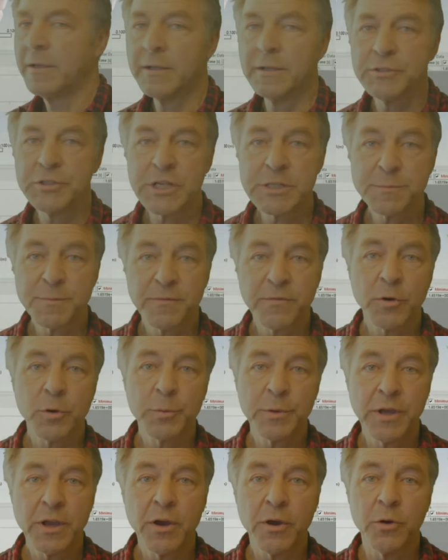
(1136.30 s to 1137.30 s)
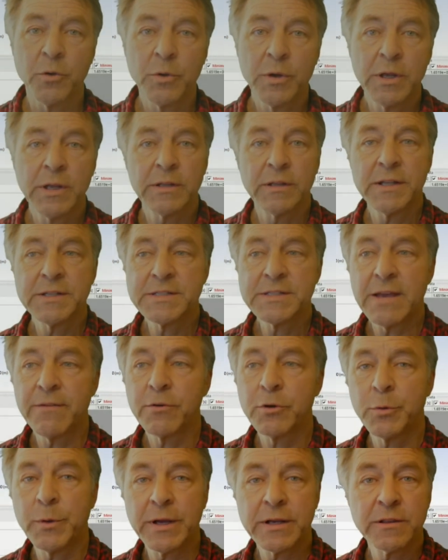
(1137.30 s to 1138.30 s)
Just before we go, let's have a
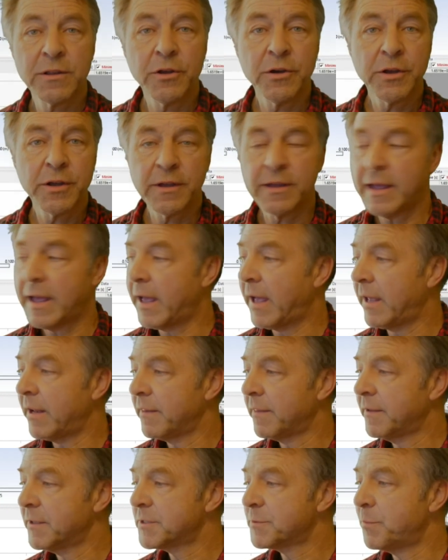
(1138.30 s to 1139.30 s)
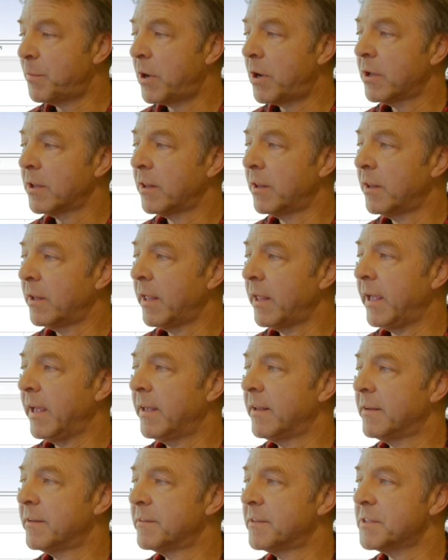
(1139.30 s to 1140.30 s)
quick look at this model
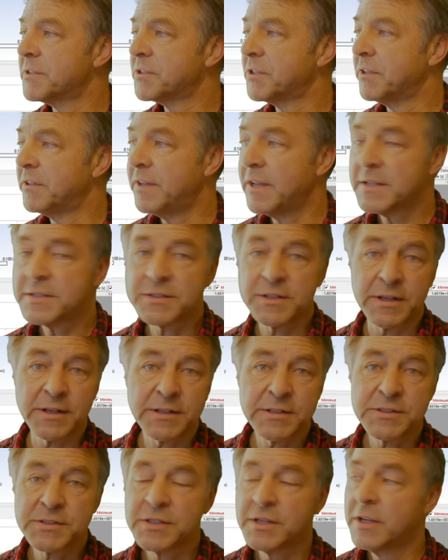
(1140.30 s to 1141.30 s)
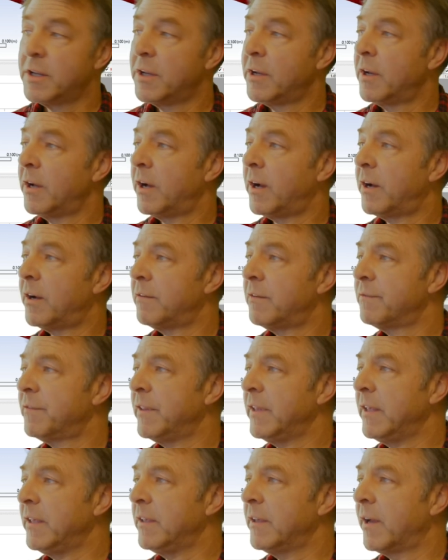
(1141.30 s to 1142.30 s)
and the statistics of
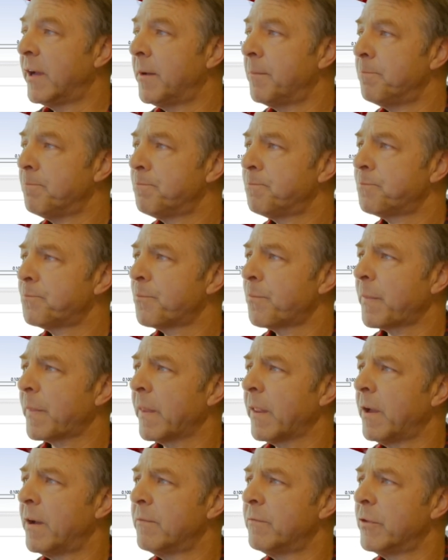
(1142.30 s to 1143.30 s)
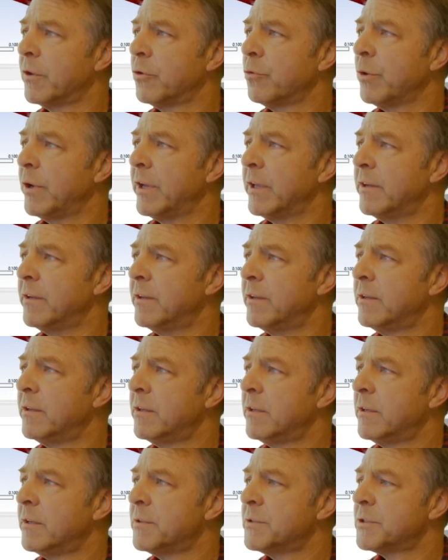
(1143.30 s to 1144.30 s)
the grid.
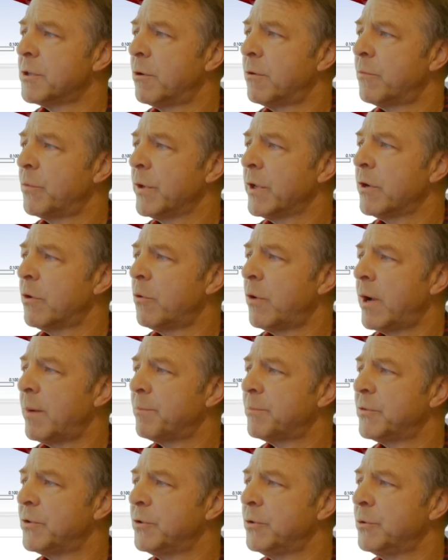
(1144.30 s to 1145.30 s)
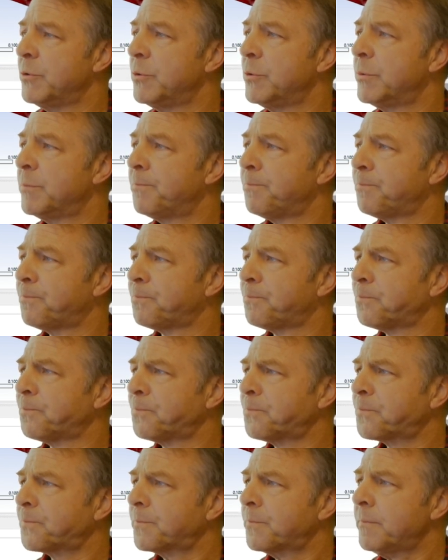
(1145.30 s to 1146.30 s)
So if we go up to
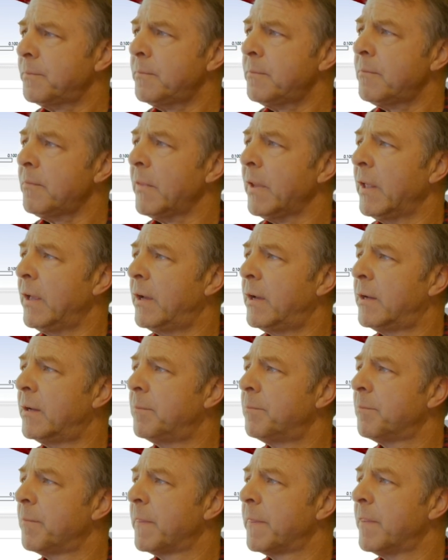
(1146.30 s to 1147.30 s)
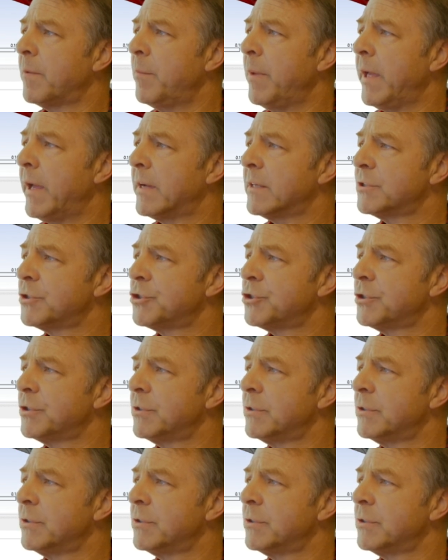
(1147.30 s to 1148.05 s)
the mesh,